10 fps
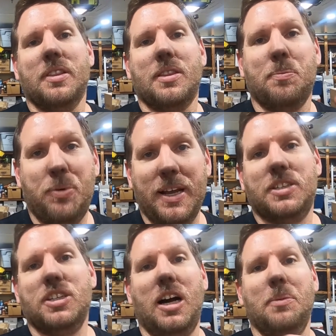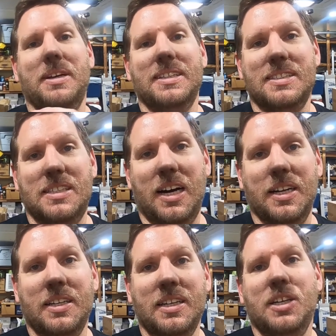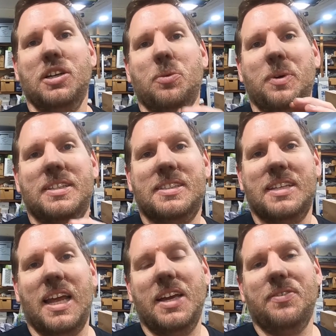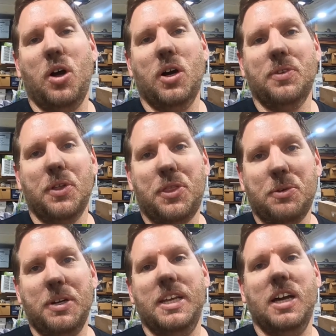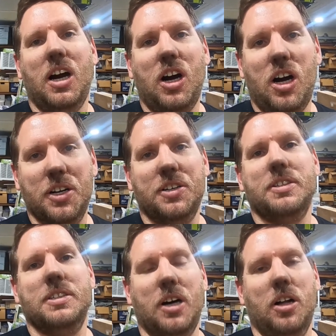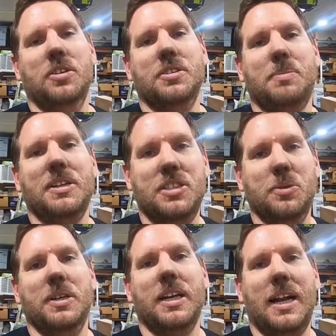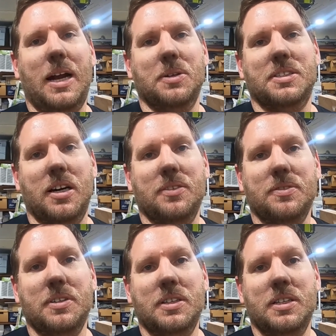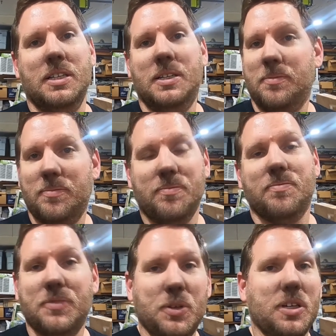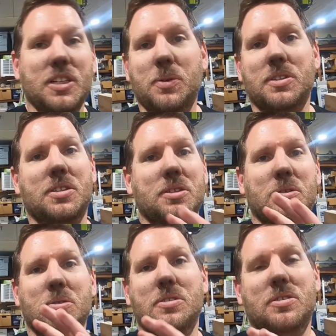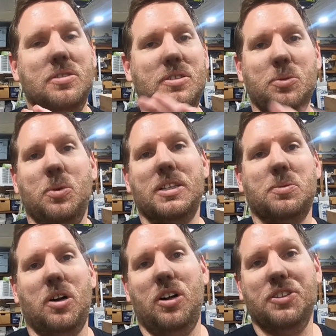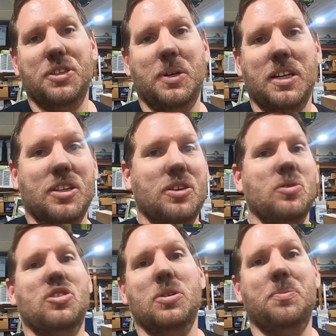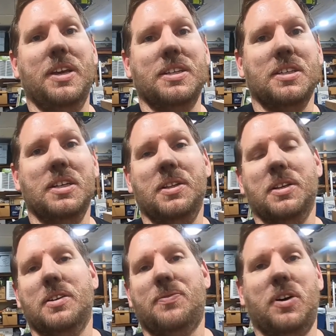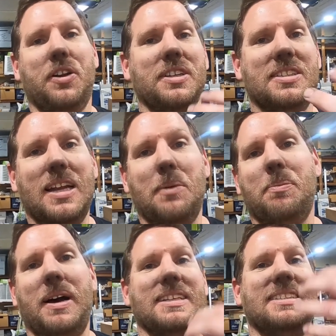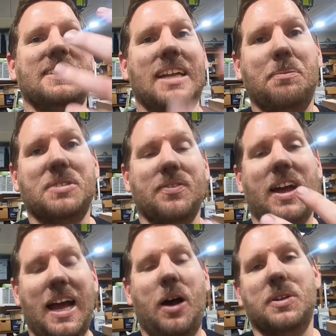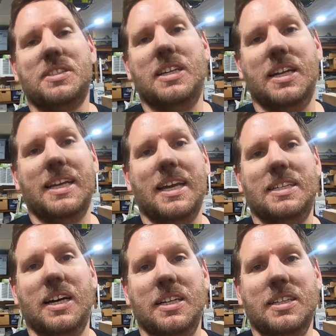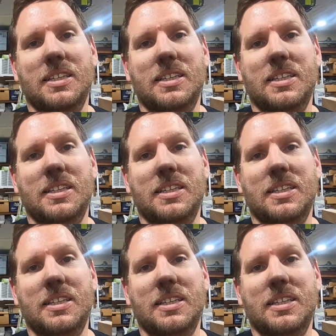The brake job is done. We saved over $300 by doing it ourselves. You can do it too. Do as we're all doing and YouTube things for the step-by-steps of how it's gonna get done.